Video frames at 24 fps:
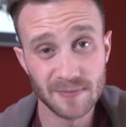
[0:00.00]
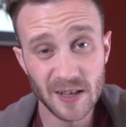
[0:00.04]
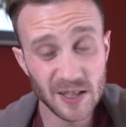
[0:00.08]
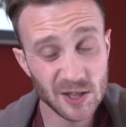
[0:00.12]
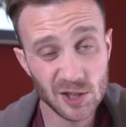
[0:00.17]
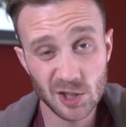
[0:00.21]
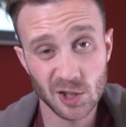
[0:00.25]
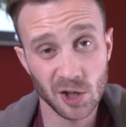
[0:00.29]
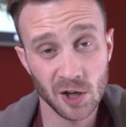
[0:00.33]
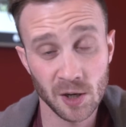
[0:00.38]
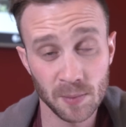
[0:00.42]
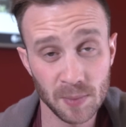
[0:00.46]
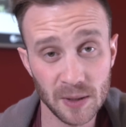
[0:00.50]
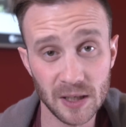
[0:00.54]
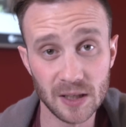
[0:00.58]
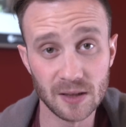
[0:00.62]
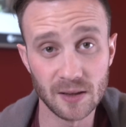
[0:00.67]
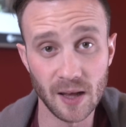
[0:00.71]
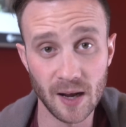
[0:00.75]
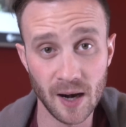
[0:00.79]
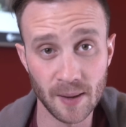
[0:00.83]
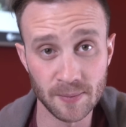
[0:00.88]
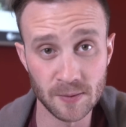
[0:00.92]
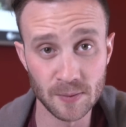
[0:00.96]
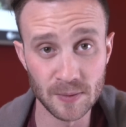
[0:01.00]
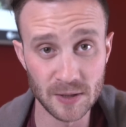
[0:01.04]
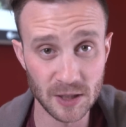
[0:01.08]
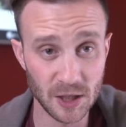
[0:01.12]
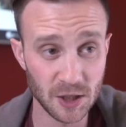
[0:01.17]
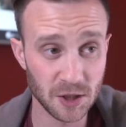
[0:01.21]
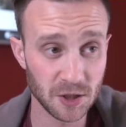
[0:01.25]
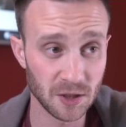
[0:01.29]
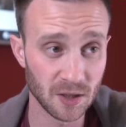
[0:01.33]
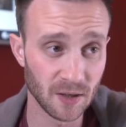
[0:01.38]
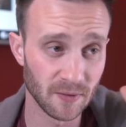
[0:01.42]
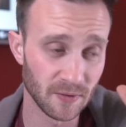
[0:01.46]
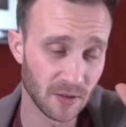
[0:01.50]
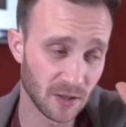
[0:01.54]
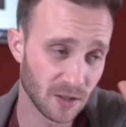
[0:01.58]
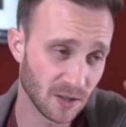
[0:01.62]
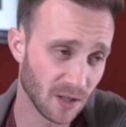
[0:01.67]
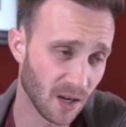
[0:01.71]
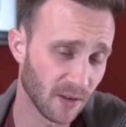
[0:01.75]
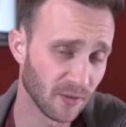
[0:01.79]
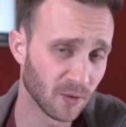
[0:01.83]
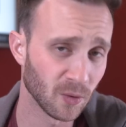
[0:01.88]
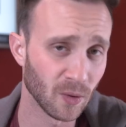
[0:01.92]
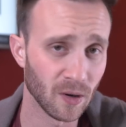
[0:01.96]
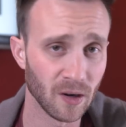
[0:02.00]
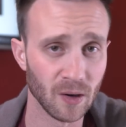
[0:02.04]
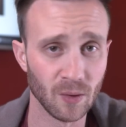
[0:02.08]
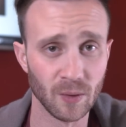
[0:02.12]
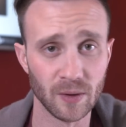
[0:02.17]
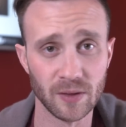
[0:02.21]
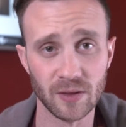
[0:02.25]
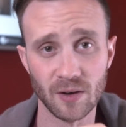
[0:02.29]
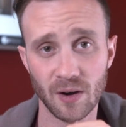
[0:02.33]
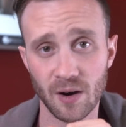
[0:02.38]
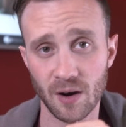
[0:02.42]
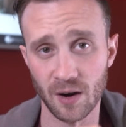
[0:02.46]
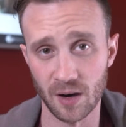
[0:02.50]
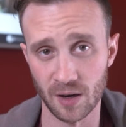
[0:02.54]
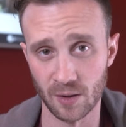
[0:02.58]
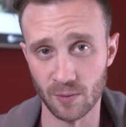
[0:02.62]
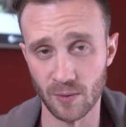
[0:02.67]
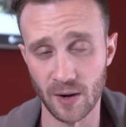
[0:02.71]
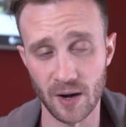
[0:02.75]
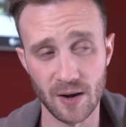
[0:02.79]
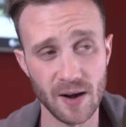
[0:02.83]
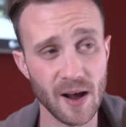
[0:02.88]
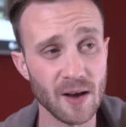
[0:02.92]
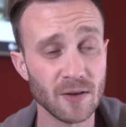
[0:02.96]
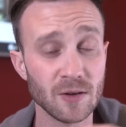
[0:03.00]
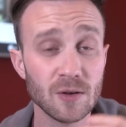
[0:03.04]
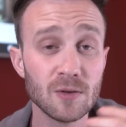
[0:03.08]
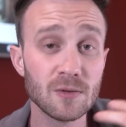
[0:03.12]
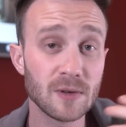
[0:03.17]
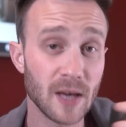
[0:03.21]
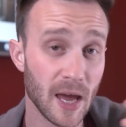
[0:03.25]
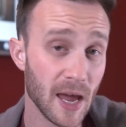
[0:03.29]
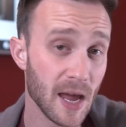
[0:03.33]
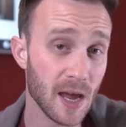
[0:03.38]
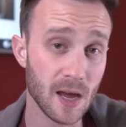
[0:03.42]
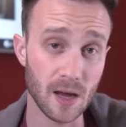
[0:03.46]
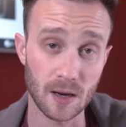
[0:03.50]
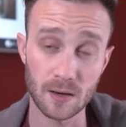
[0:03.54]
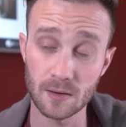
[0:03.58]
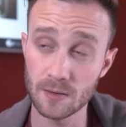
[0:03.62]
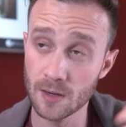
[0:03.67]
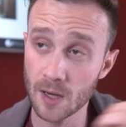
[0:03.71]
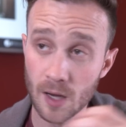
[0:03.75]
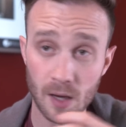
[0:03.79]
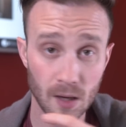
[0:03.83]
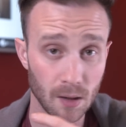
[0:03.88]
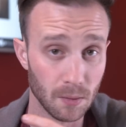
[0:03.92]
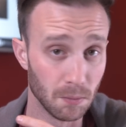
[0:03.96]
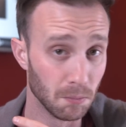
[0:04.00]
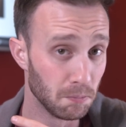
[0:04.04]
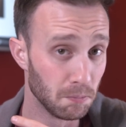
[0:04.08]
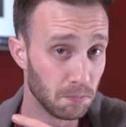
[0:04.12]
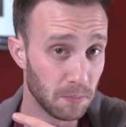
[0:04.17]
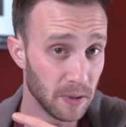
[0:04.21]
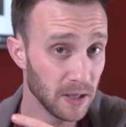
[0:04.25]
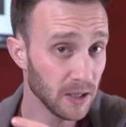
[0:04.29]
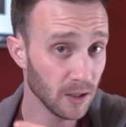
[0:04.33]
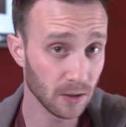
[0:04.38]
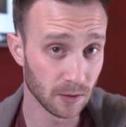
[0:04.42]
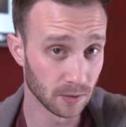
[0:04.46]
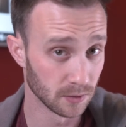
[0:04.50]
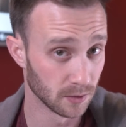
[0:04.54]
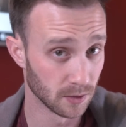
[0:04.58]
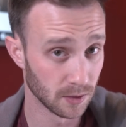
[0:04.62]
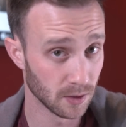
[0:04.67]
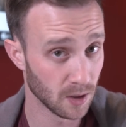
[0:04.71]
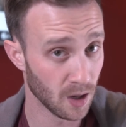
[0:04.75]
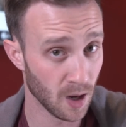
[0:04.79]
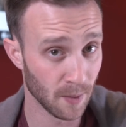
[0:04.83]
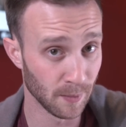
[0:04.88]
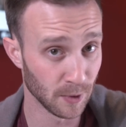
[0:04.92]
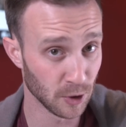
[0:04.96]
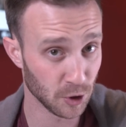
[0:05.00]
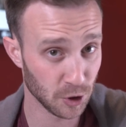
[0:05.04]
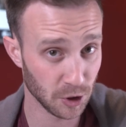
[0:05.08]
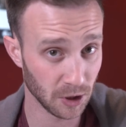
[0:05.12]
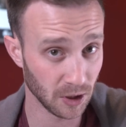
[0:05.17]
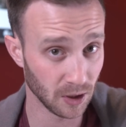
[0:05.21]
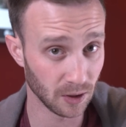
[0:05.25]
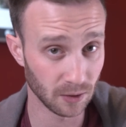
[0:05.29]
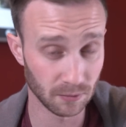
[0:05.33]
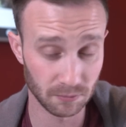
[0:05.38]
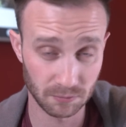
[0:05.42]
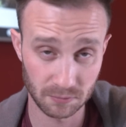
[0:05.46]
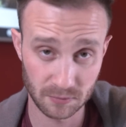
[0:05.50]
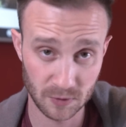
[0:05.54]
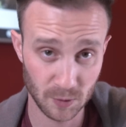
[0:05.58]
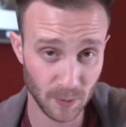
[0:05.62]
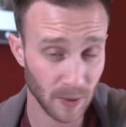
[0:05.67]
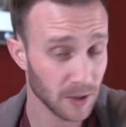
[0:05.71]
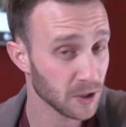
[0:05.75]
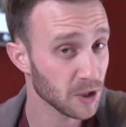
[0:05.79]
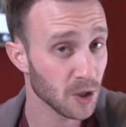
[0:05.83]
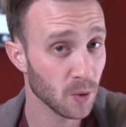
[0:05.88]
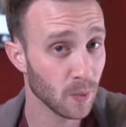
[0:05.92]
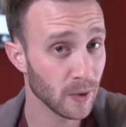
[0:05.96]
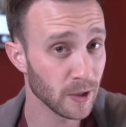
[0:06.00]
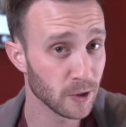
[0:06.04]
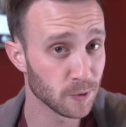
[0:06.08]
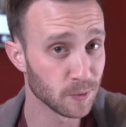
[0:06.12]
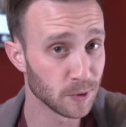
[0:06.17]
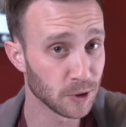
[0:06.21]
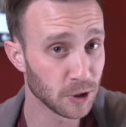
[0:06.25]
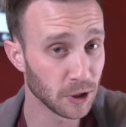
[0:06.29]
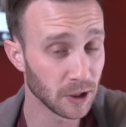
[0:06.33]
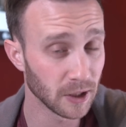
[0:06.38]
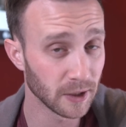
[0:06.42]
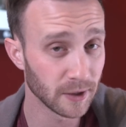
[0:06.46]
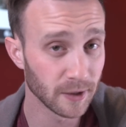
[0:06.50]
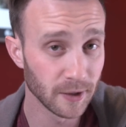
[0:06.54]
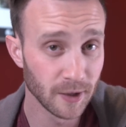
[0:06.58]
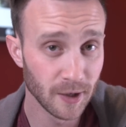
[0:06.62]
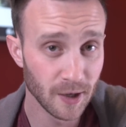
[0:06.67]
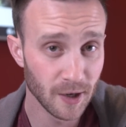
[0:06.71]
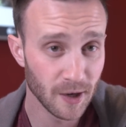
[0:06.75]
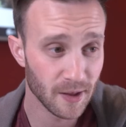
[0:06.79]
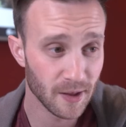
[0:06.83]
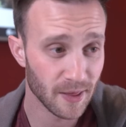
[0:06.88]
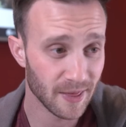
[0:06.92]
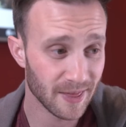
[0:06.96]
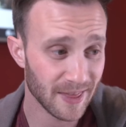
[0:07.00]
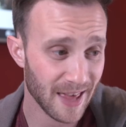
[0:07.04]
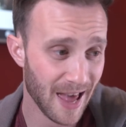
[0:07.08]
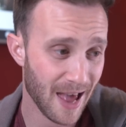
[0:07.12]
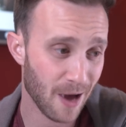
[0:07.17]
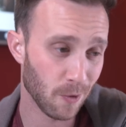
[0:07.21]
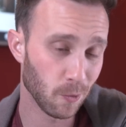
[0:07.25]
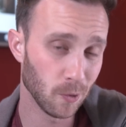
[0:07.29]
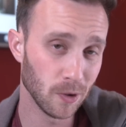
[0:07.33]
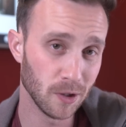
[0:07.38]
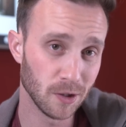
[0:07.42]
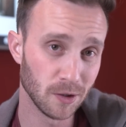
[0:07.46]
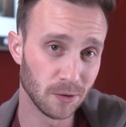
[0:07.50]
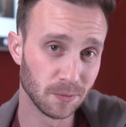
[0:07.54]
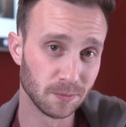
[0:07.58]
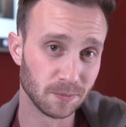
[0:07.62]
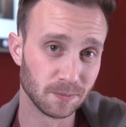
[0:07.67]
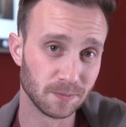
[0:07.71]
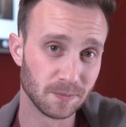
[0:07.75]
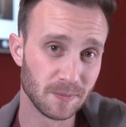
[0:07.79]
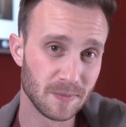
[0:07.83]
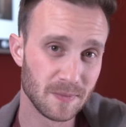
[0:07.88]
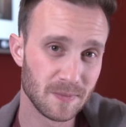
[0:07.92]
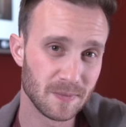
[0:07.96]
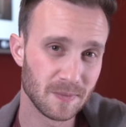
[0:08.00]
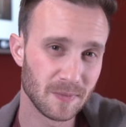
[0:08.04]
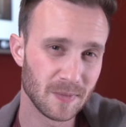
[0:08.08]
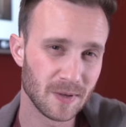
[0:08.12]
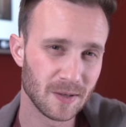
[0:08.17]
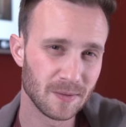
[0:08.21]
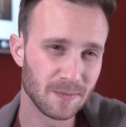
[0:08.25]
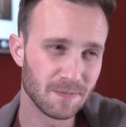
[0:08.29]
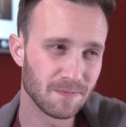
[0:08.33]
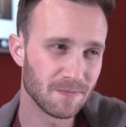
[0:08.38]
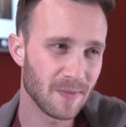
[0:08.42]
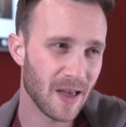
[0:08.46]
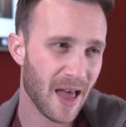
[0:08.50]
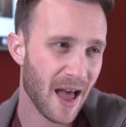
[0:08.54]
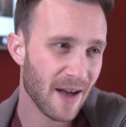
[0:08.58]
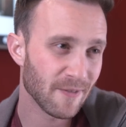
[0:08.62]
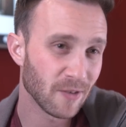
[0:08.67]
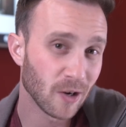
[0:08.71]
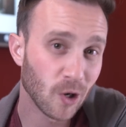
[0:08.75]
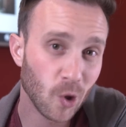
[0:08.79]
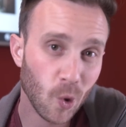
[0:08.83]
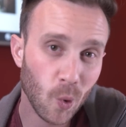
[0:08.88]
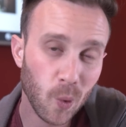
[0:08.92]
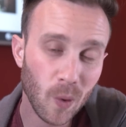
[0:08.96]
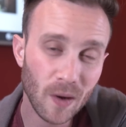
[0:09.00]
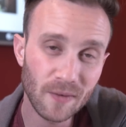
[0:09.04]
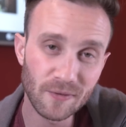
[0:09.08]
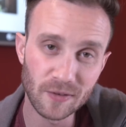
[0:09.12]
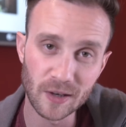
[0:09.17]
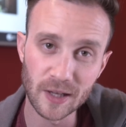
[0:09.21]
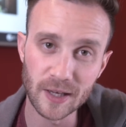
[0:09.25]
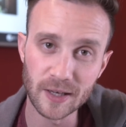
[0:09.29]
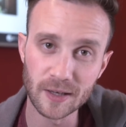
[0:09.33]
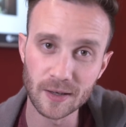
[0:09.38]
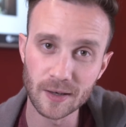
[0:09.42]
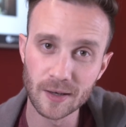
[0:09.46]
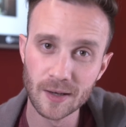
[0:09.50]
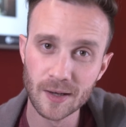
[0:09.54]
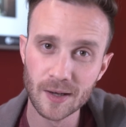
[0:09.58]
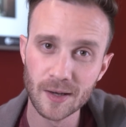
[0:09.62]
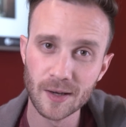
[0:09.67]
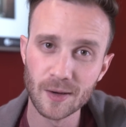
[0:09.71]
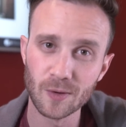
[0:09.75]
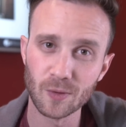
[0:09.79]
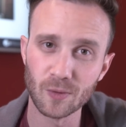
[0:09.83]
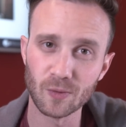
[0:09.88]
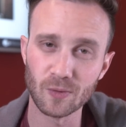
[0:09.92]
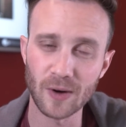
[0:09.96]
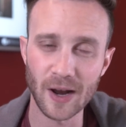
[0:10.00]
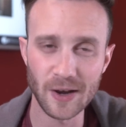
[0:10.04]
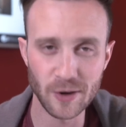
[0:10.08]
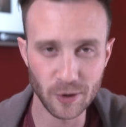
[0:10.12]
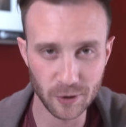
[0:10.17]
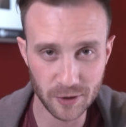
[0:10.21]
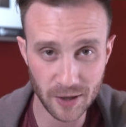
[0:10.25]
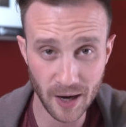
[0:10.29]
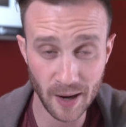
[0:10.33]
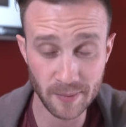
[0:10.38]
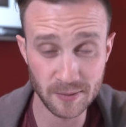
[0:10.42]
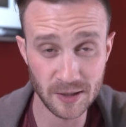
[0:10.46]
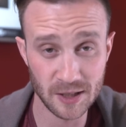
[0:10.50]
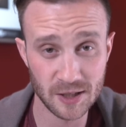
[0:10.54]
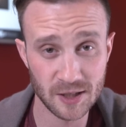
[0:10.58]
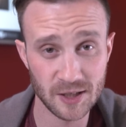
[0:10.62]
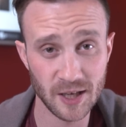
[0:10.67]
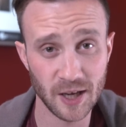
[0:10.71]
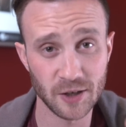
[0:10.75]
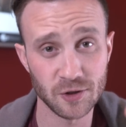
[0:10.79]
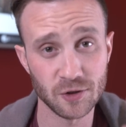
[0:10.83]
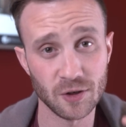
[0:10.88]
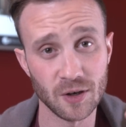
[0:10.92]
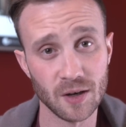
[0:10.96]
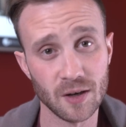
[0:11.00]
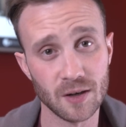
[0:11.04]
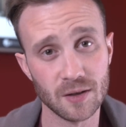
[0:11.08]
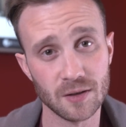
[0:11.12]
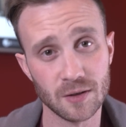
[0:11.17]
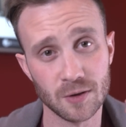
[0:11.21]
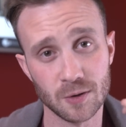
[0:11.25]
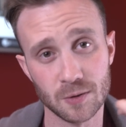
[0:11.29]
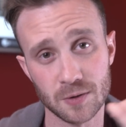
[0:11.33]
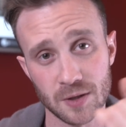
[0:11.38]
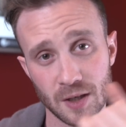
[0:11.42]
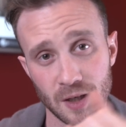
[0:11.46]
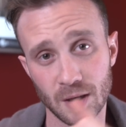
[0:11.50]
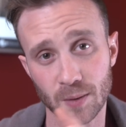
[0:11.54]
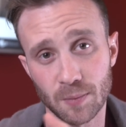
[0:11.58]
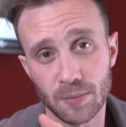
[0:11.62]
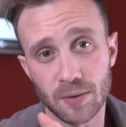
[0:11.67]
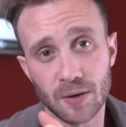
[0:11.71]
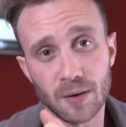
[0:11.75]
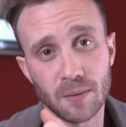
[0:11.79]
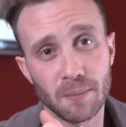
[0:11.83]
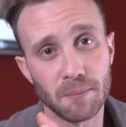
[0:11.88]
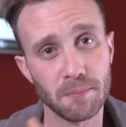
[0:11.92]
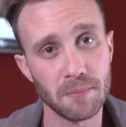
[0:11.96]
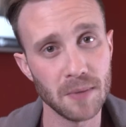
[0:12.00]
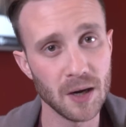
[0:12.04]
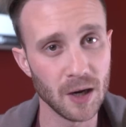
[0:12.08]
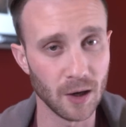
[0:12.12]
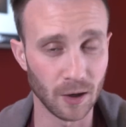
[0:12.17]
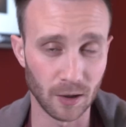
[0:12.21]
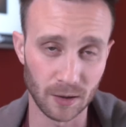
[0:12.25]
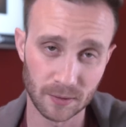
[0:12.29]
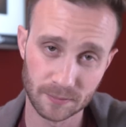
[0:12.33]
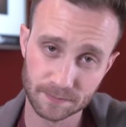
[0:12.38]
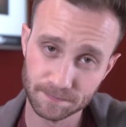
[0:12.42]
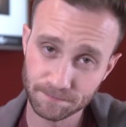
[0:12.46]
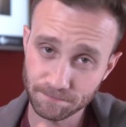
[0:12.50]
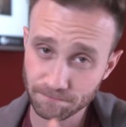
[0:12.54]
It's just hard to beat that optimization of the software with the hardware. Now you can build a machine, especially a Windows machine, that will have equivalent render times, etc. using Premiere.